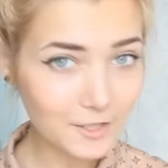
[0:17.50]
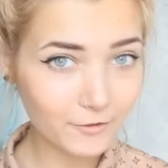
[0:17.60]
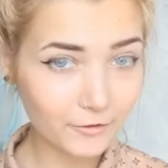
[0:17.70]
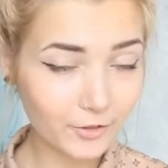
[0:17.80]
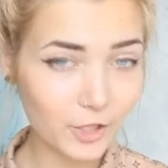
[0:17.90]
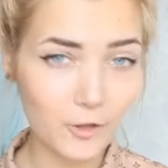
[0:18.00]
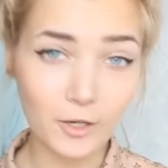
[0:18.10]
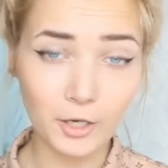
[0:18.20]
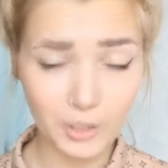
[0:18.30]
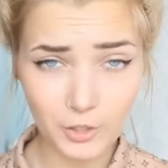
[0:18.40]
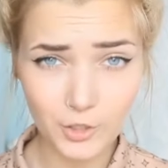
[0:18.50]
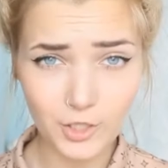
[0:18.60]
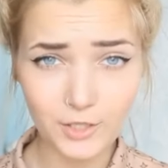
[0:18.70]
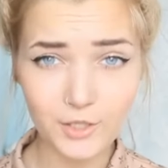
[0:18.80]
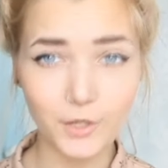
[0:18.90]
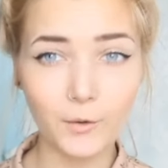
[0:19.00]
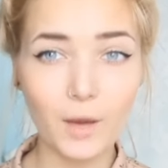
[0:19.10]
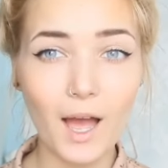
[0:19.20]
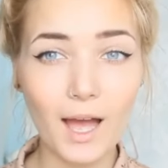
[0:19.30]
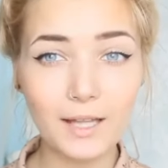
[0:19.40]
different video than I usually
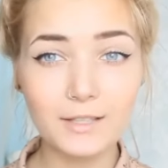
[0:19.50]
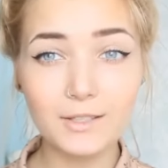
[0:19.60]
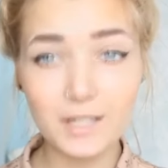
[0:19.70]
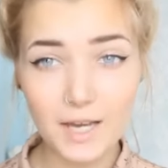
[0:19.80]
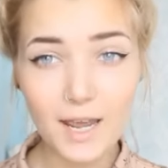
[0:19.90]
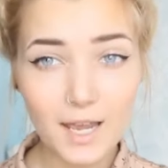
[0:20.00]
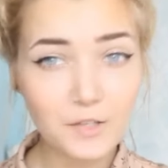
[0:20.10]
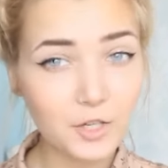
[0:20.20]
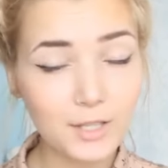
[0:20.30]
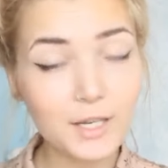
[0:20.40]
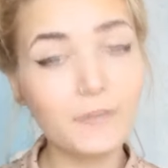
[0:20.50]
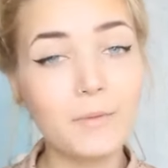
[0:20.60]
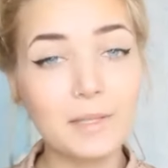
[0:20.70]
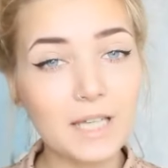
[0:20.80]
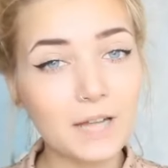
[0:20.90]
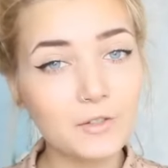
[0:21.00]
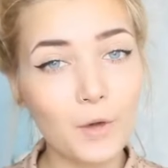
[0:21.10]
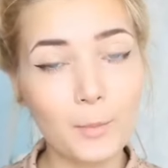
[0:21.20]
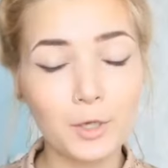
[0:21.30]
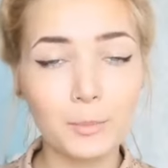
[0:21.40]
do, and today, as you can tell from the
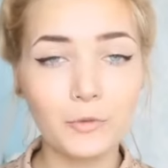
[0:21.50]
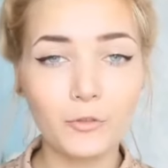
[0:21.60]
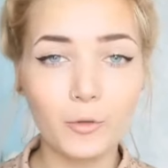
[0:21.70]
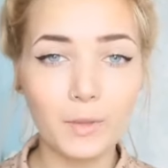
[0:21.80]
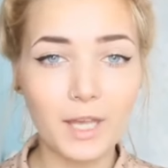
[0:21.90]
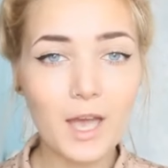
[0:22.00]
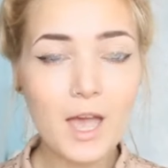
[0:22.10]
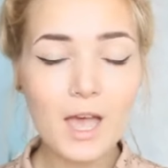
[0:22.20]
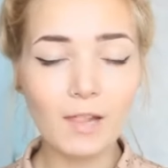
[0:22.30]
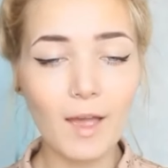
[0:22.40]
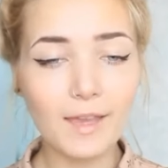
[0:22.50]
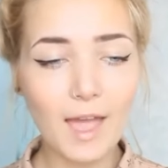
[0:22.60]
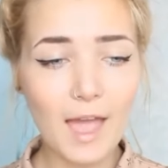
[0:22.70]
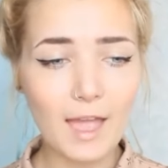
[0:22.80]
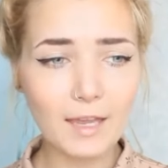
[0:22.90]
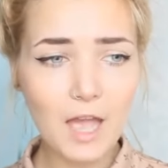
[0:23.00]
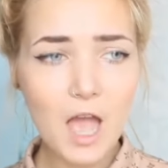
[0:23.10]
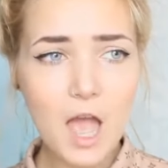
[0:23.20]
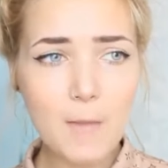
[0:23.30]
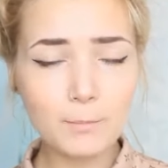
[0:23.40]
title, I'm going to be filming like a
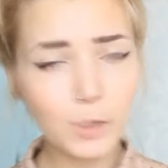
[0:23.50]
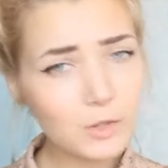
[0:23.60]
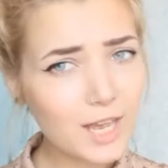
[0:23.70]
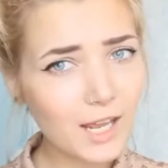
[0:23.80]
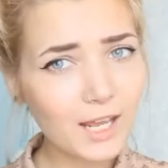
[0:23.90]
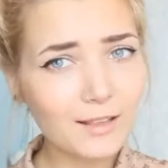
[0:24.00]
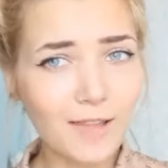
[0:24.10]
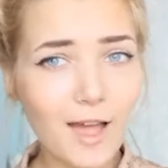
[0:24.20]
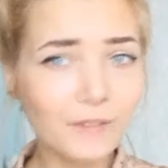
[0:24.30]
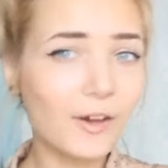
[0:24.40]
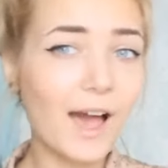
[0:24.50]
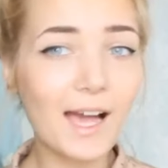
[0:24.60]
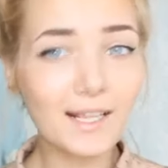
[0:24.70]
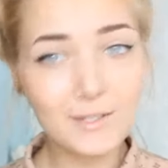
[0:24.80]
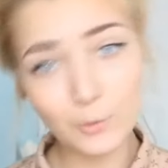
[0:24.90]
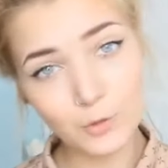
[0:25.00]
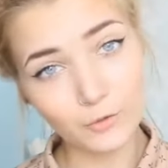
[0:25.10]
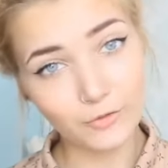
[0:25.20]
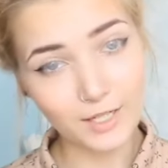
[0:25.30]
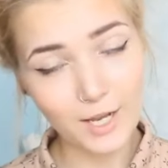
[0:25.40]
beauty life hack sort
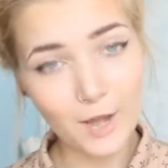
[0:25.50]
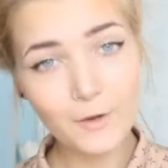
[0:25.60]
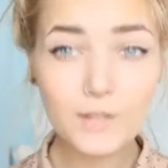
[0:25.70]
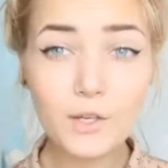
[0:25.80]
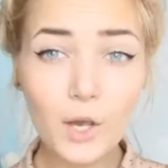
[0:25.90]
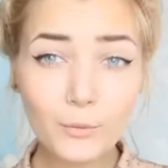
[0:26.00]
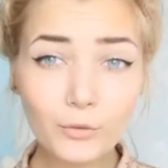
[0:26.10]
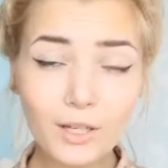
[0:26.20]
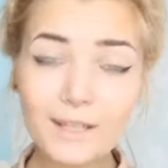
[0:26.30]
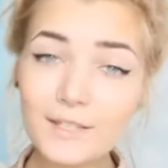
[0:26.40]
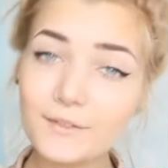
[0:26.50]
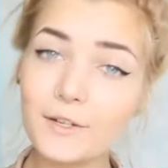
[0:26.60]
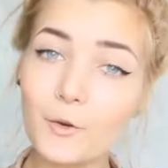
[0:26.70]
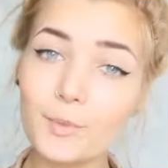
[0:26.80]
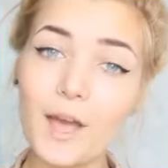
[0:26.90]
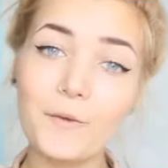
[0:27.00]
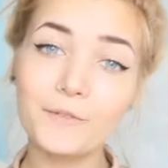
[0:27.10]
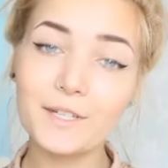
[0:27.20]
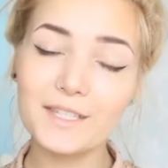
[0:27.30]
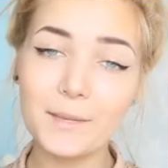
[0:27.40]
of video. So hopefully this video will be
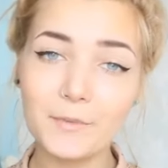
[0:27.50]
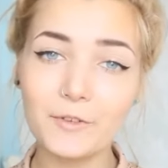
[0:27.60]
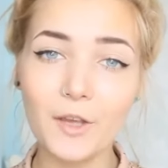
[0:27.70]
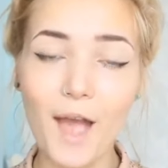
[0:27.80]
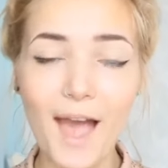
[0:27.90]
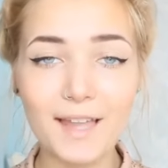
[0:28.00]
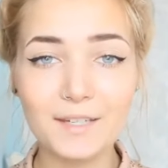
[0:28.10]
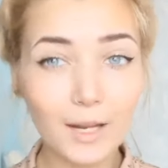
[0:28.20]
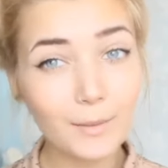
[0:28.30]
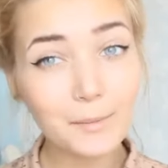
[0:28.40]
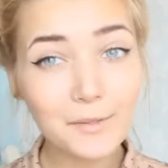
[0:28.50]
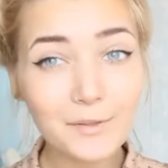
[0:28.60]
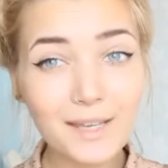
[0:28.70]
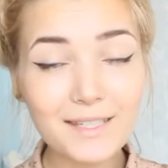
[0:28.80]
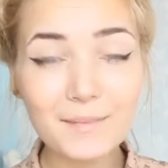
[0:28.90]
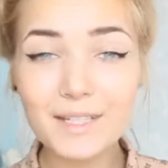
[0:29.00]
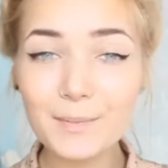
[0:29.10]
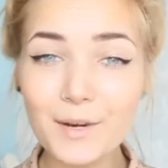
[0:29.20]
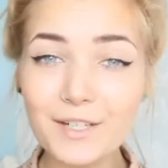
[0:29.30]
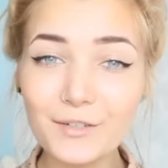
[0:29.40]
helpful to some of you, and maybe you'll get some
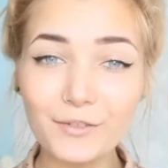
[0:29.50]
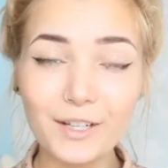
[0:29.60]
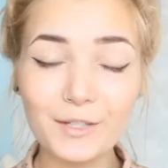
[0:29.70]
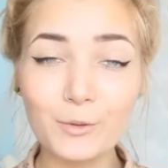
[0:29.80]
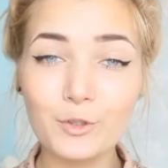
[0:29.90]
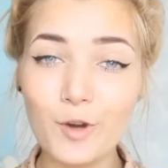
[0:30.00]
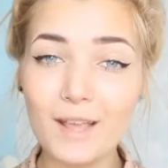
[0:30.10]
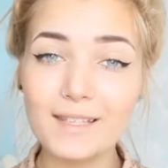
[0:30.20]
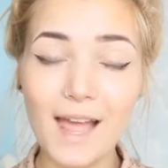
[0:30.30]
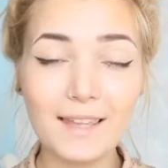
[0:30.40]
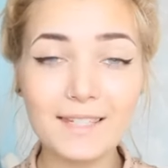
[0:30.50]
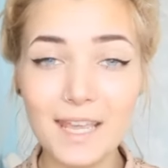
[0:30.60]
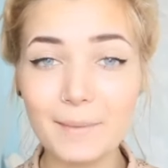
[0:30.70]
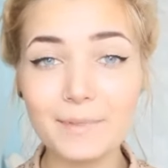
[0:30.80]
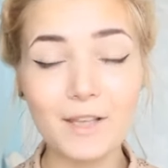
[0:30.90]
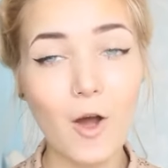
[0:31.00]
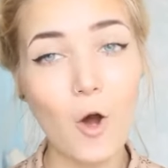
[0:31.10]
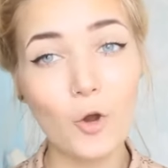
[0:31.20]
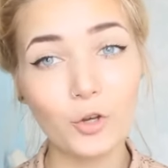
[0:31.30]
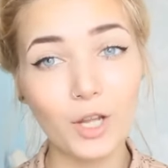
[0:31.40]
inspiration for little tricks and tips
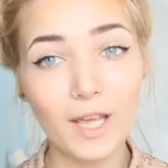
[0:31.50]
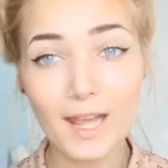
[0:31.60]
on